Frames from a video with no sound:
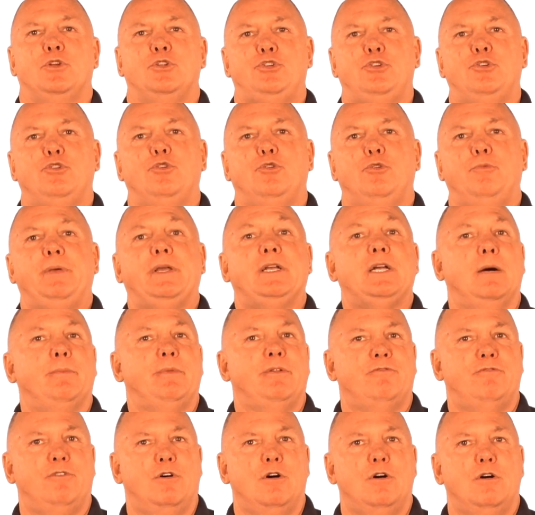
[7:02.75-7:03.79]
to become
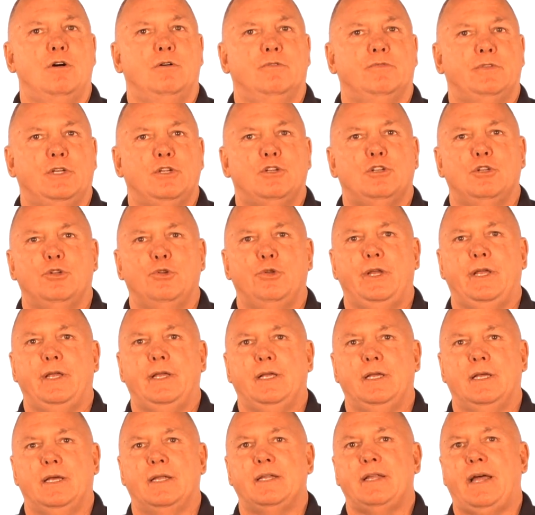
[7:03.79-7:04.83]
involved,
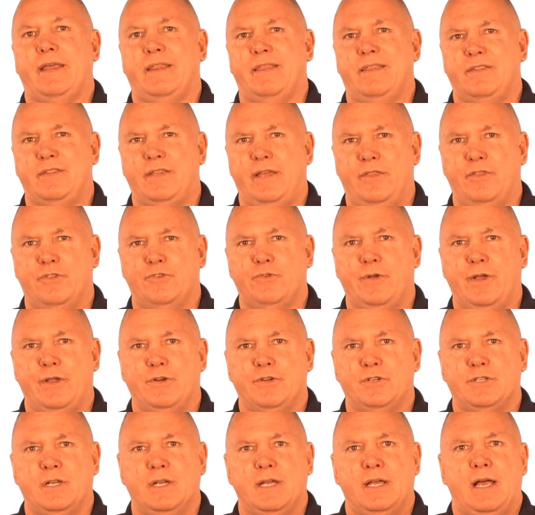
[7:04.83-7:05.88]
including 9th and 10th
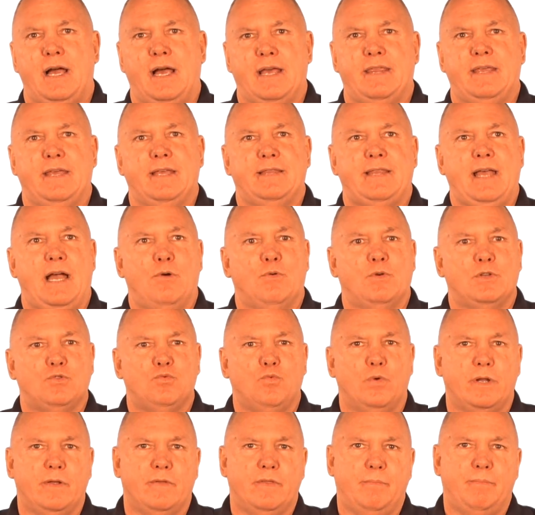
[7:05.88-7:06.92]
graders. I think that was
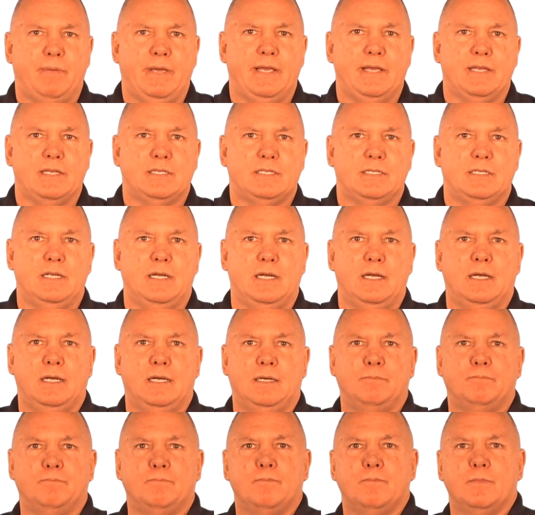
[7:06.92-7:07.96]
one of the biggest
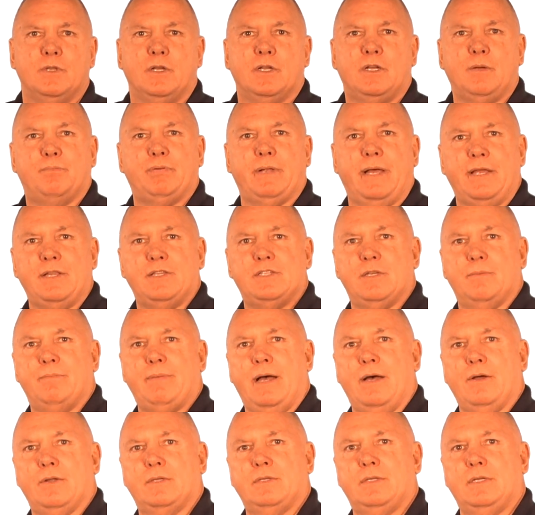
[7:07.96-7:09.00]
complaints
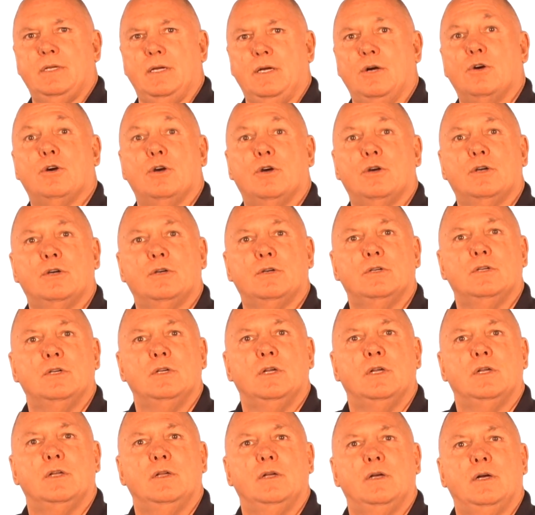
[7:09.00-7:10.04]
about or
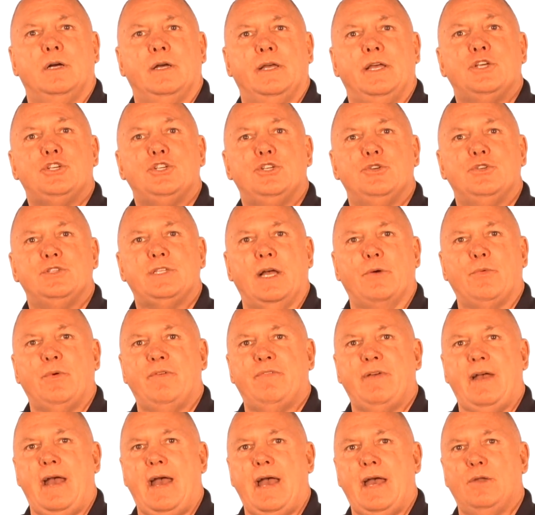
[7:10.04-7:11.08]
issues that
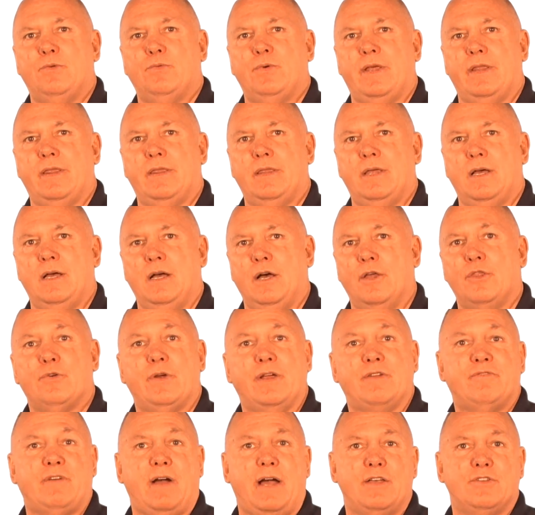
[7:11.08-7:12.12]
we've had with other
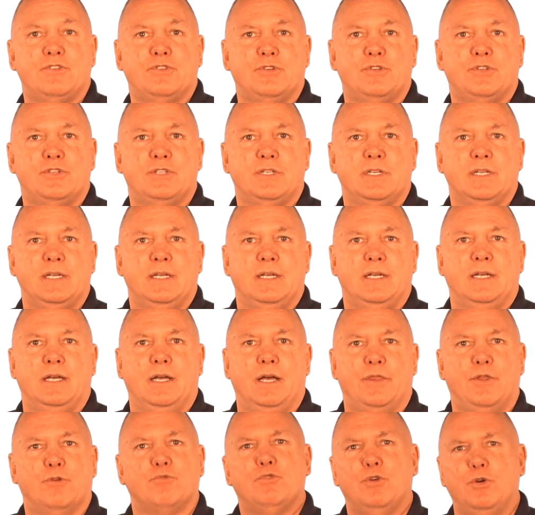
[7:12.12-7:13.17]
advisors,
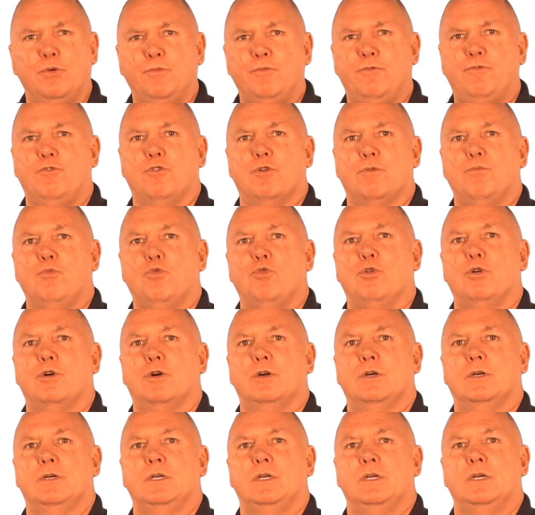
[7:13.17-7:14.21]
the room for
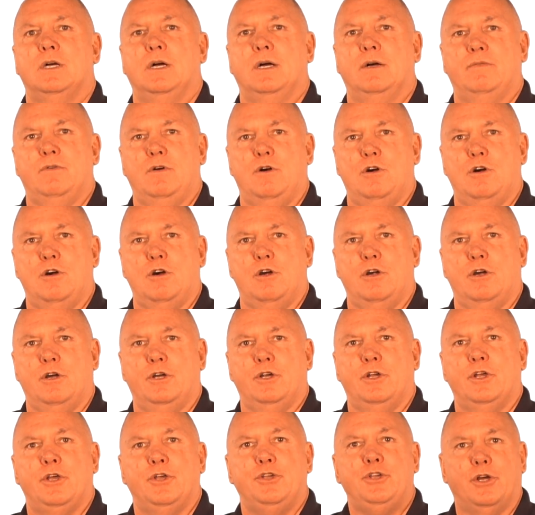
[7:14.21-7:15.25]
more of
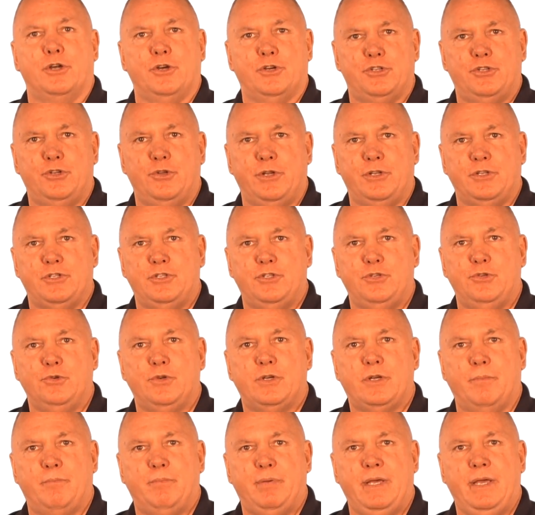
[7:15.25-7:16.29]
our younger students to
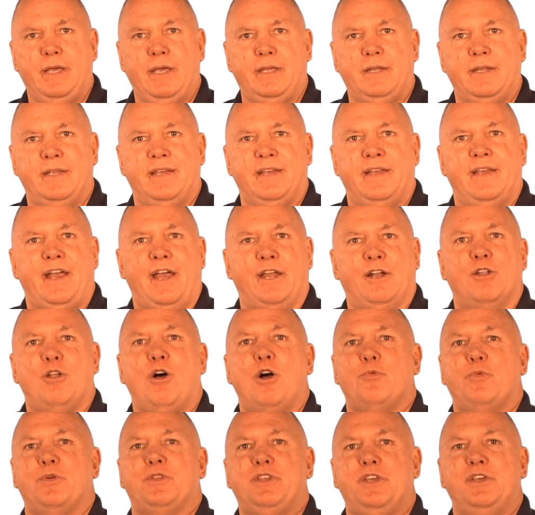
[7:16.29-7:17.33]
compete. And
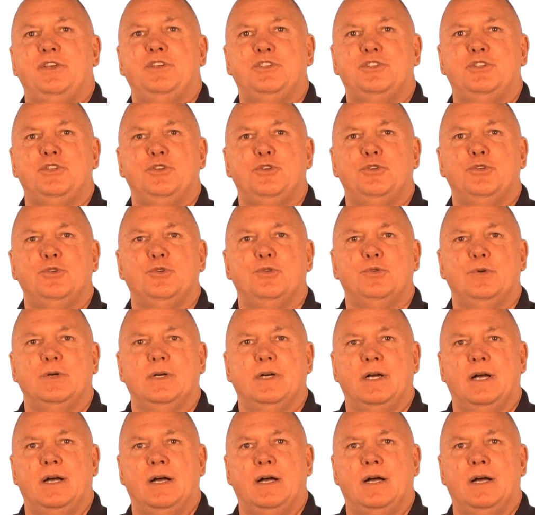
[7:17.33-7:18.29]
along with these new